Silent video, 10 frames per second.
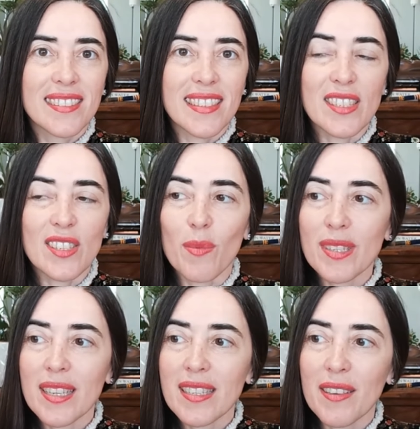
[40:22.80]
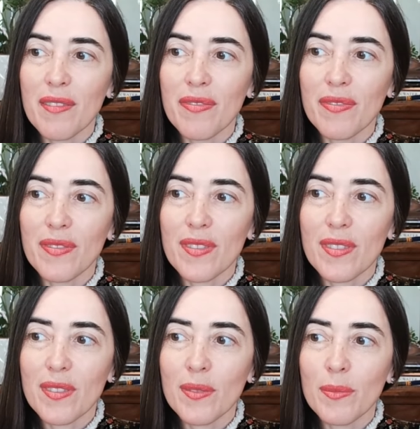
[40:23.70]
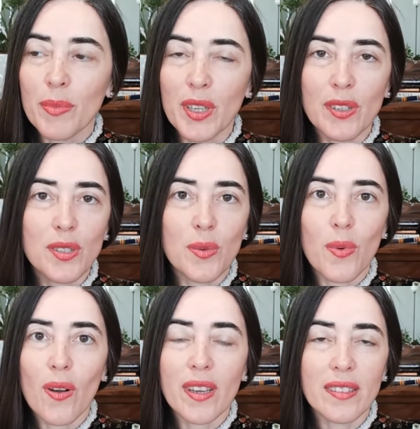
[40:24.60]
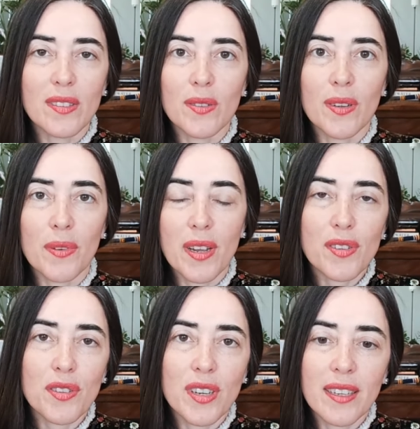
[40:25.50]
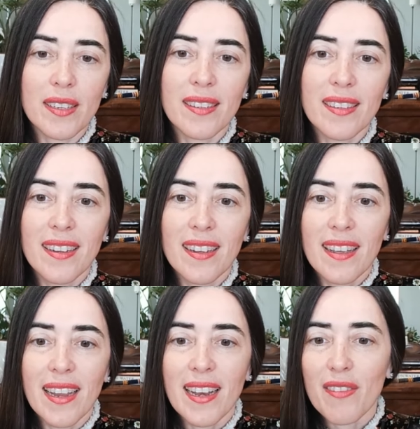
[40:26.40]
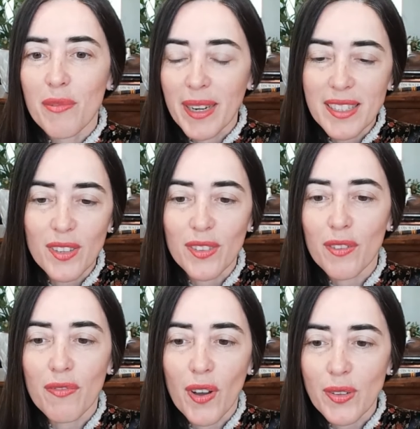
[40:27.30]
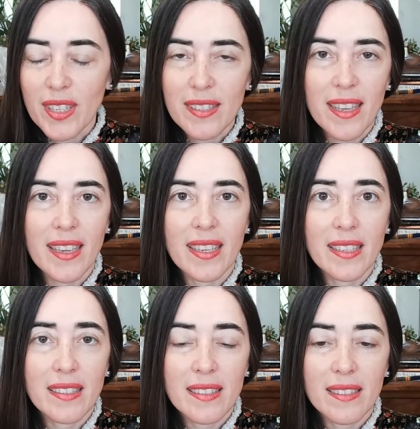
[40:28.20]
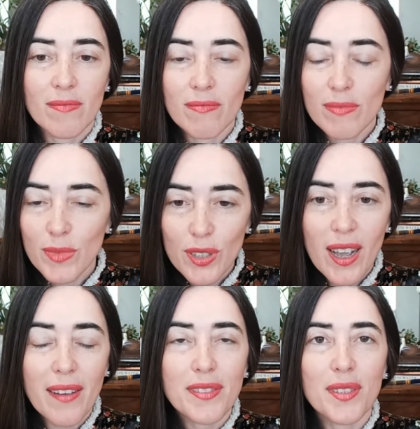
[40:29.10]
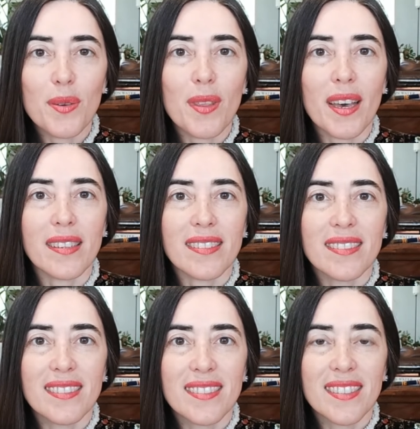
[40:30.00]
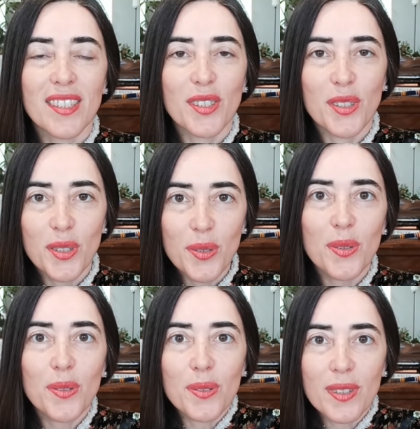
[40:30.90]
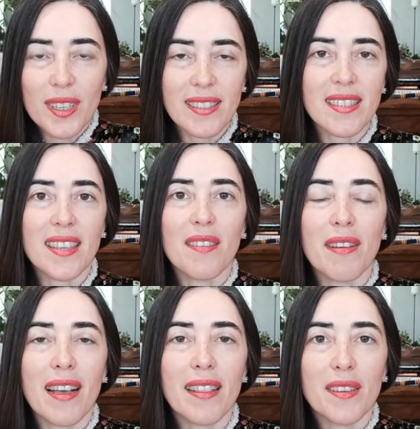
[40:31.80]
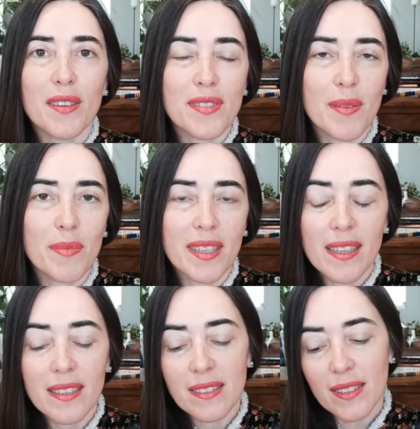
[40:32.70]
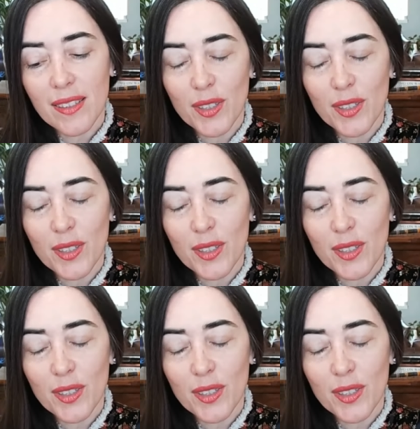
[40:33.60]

It's almost as if because you walk into a restaurant and everybody's on their phones as they eat, you don't have to do that. You can see the value of something else.